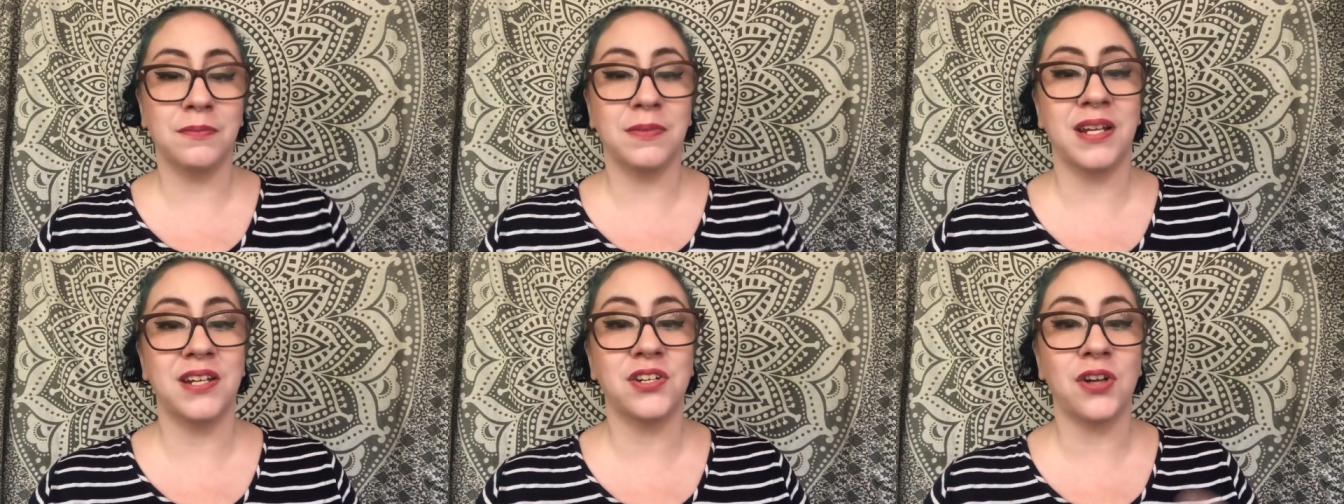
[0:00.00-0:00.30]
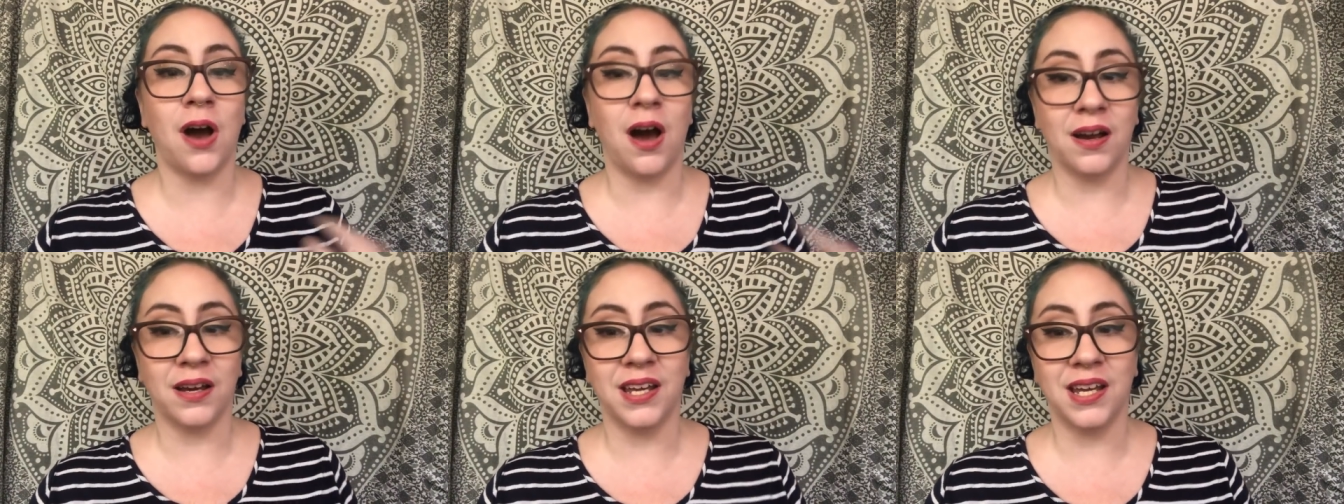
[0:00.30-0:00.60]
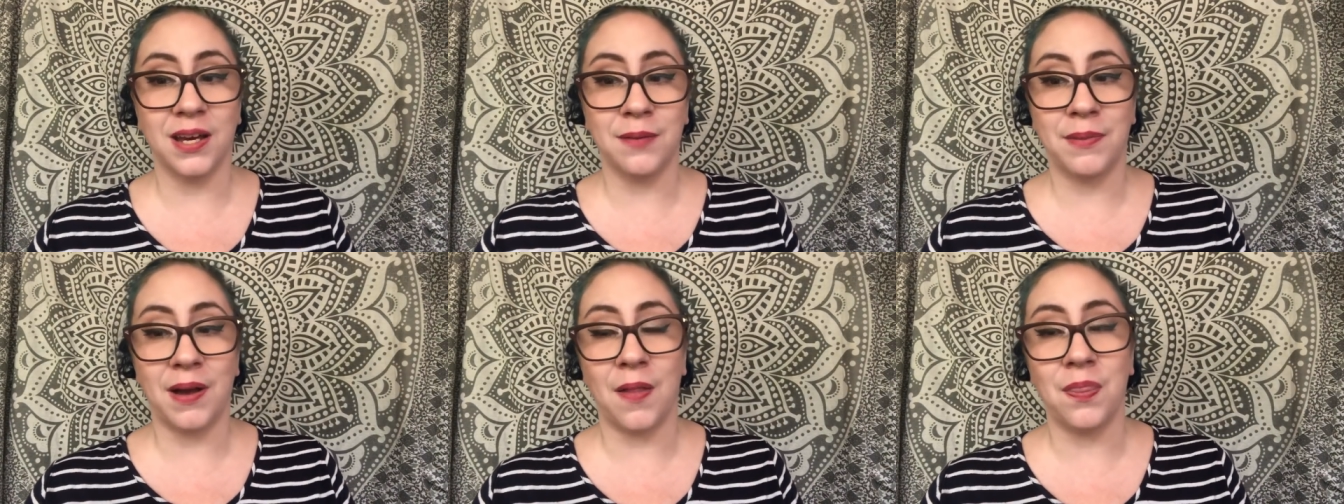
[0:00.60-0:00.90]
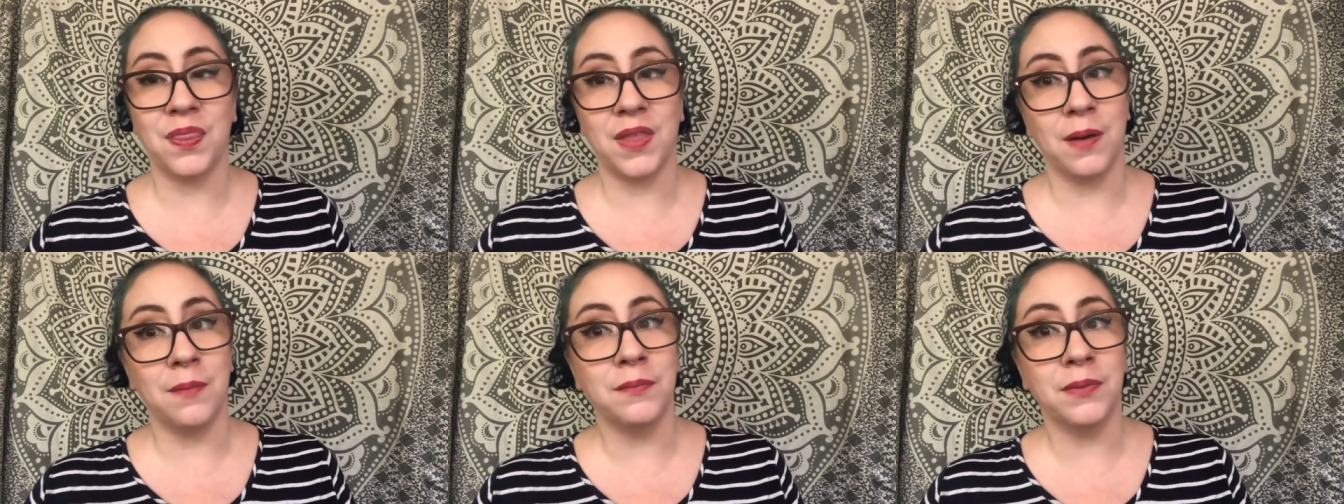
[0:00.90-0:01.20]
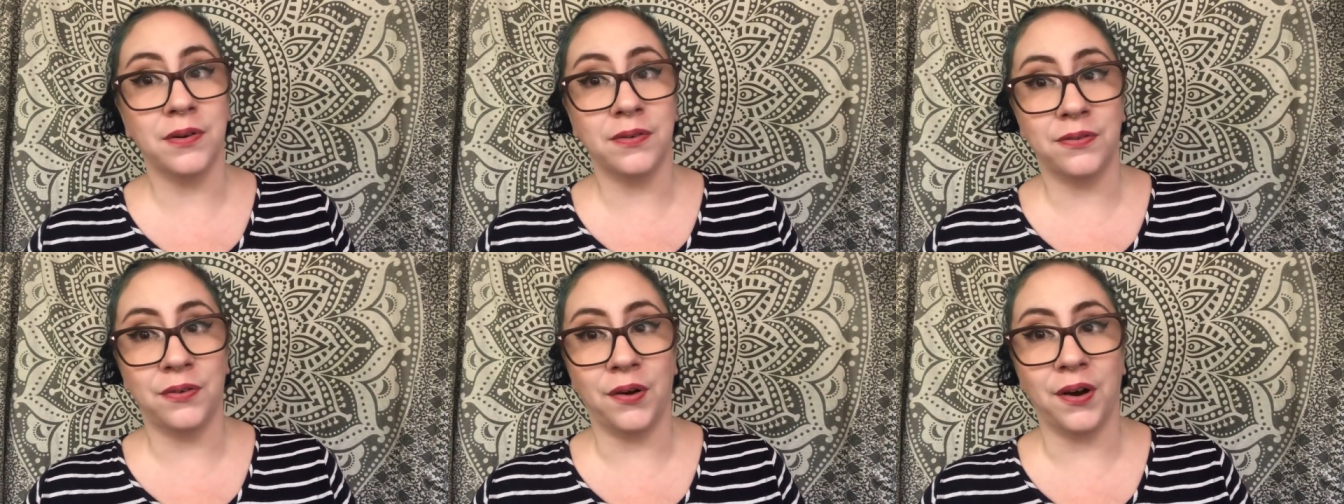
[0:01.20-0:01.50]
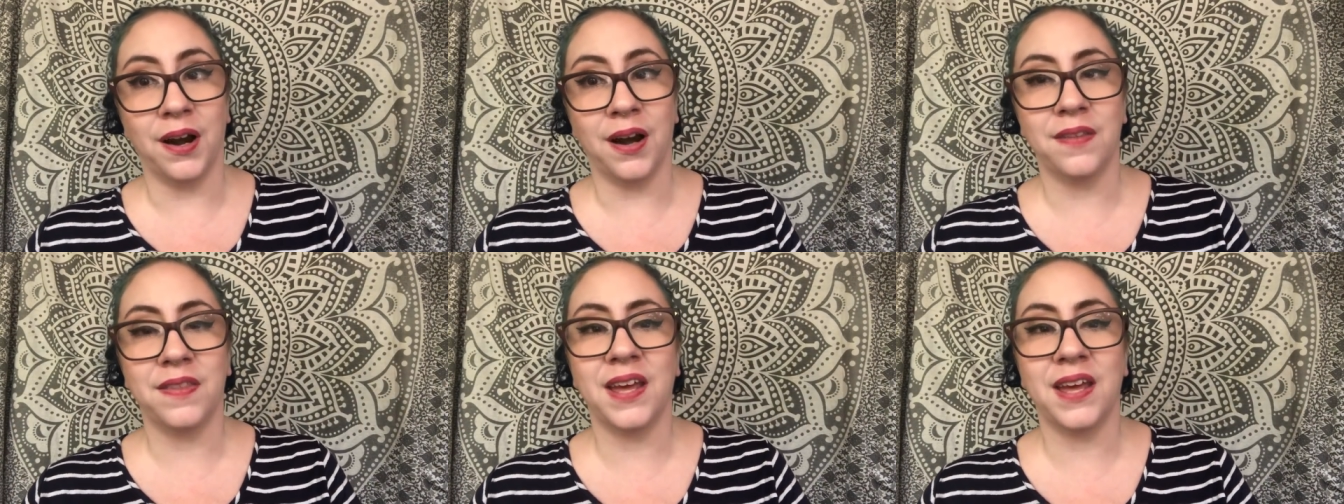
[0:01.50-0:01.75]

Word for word: me talking about them before.